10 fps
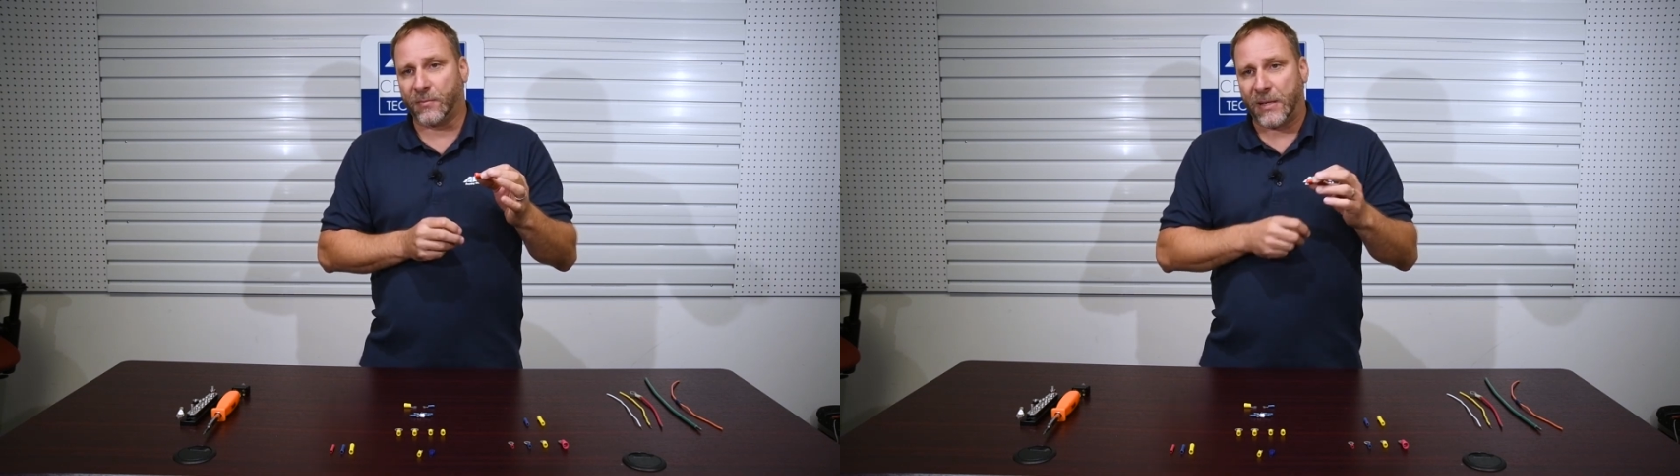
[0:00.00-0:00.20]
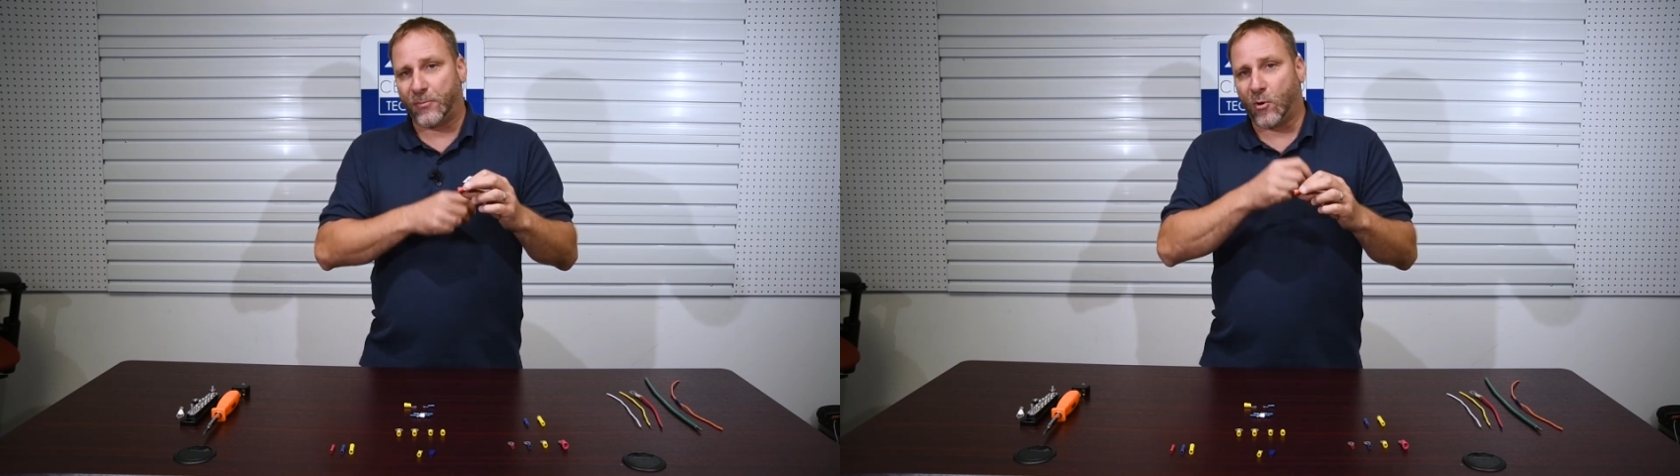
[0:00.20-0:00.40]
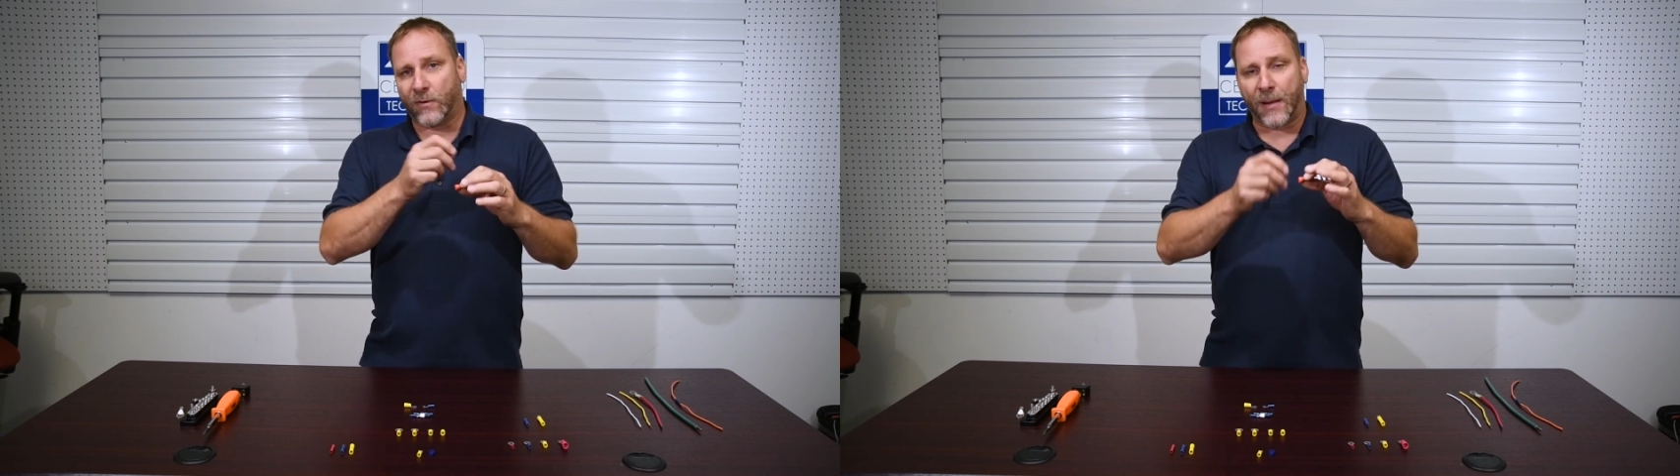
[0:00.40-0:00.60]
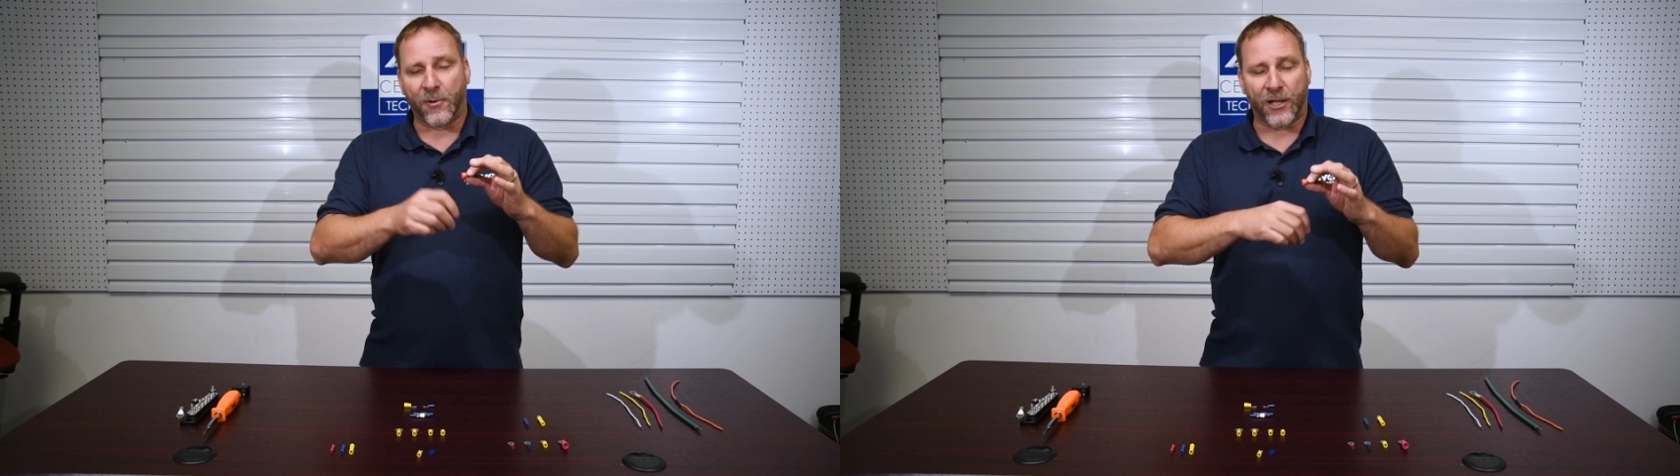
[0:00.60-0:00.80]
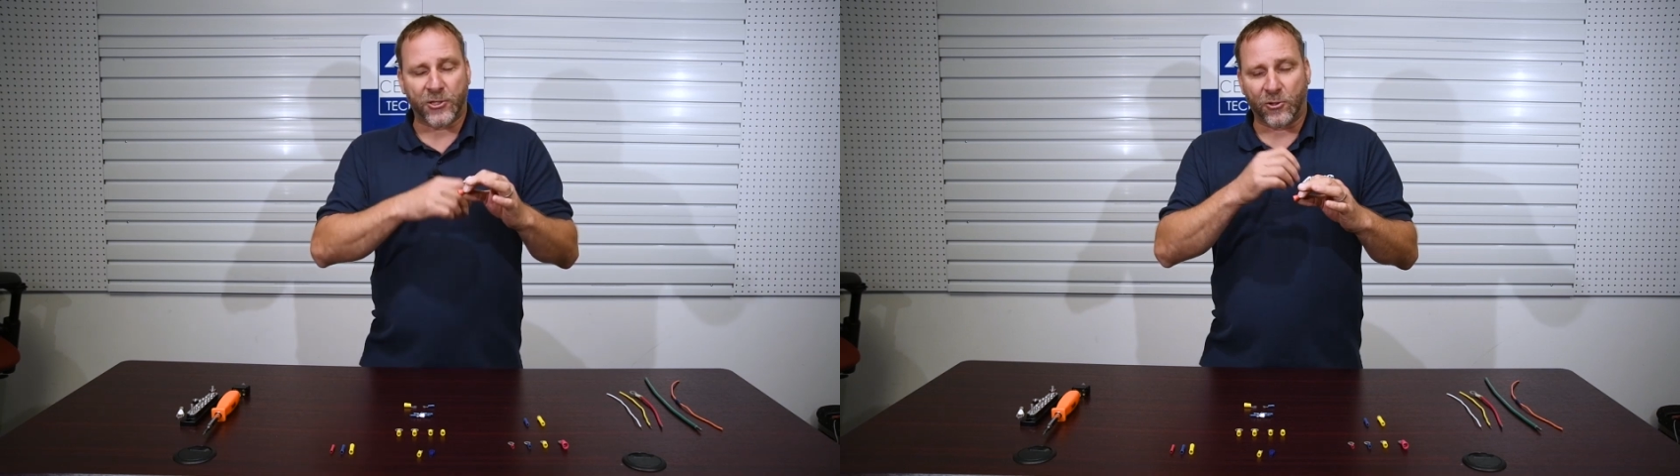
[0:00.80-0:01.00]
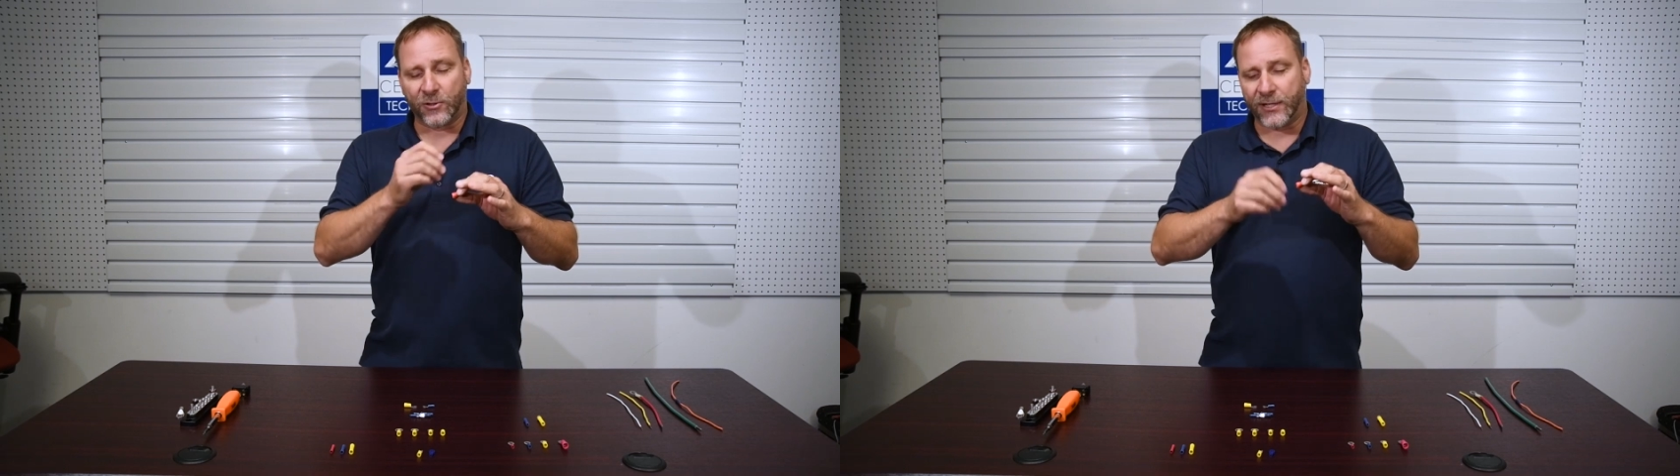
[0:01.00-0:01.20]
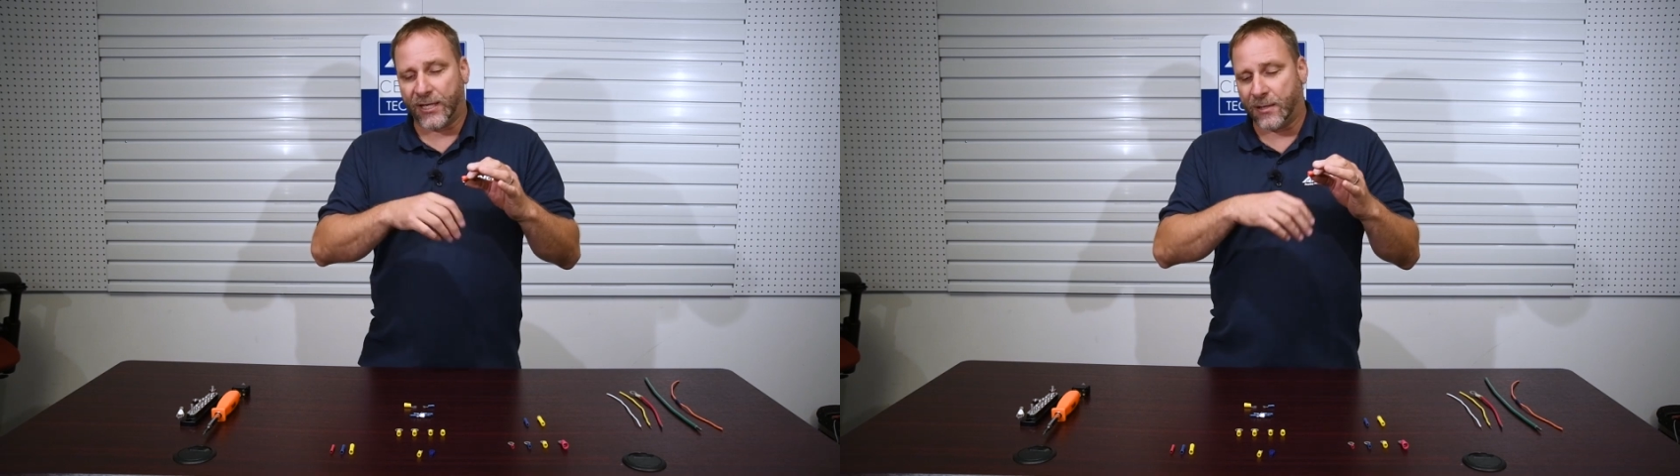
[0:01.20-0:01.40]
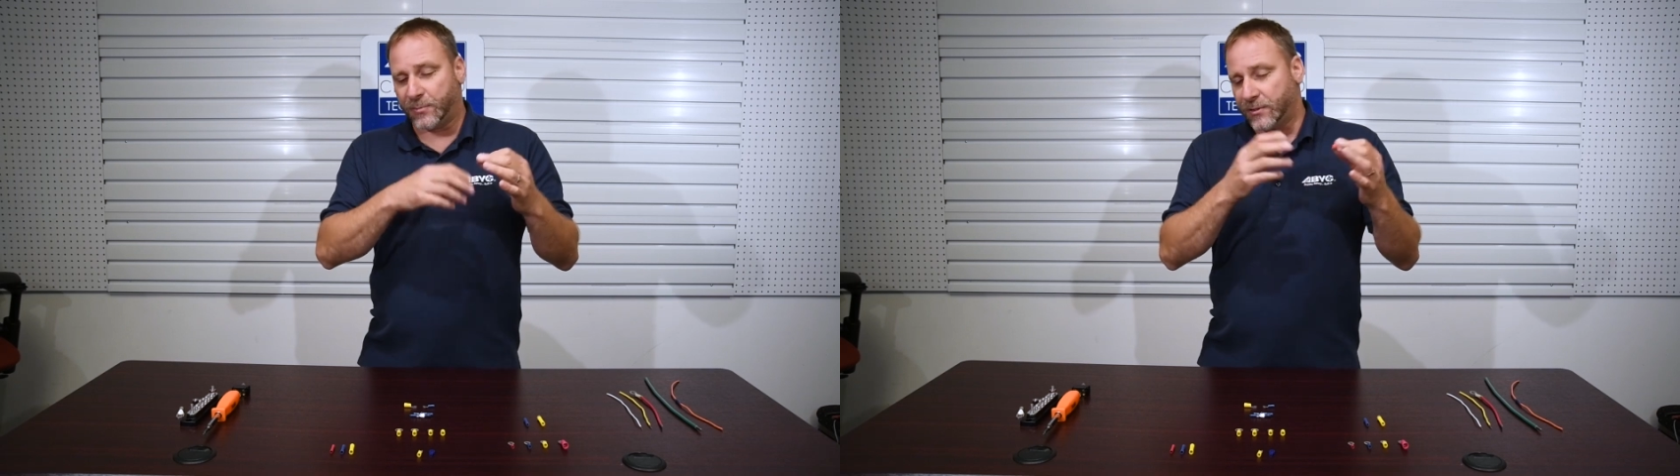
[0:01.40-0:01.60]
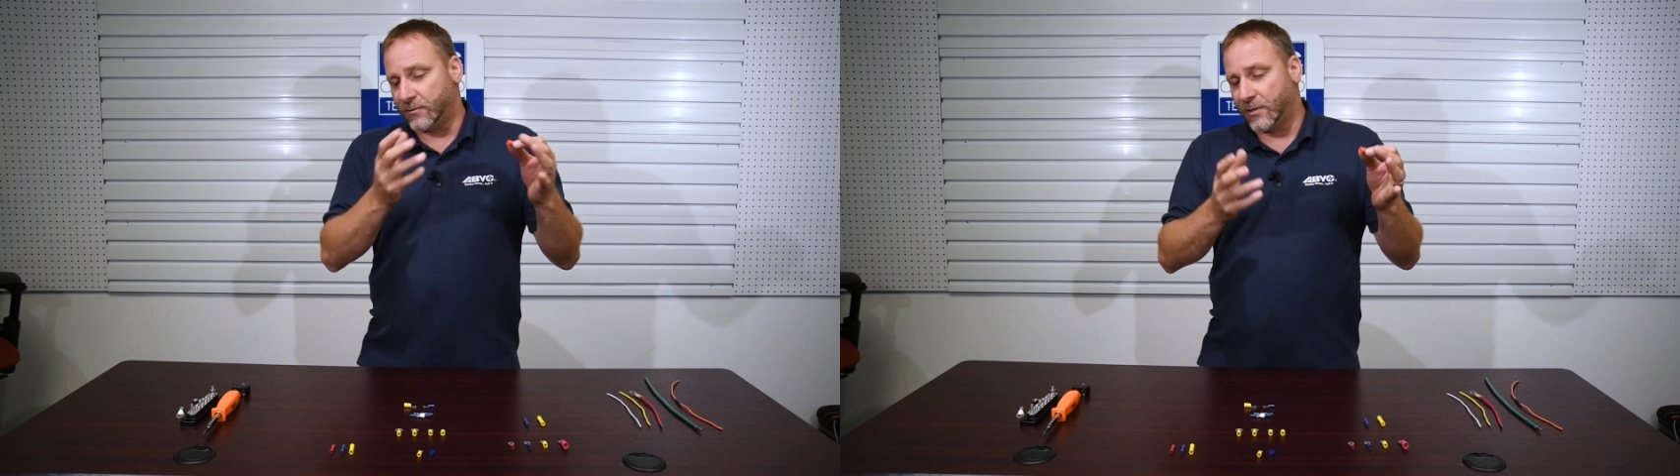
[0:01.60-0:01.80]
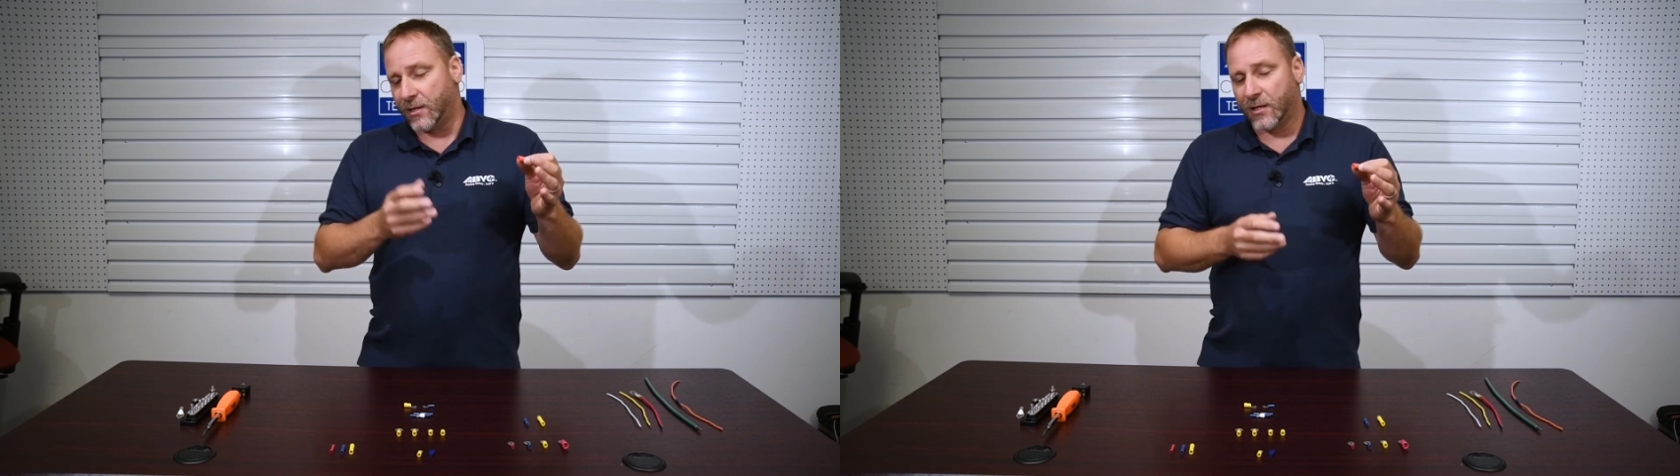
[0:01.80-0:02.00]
And people wrap electrical tape and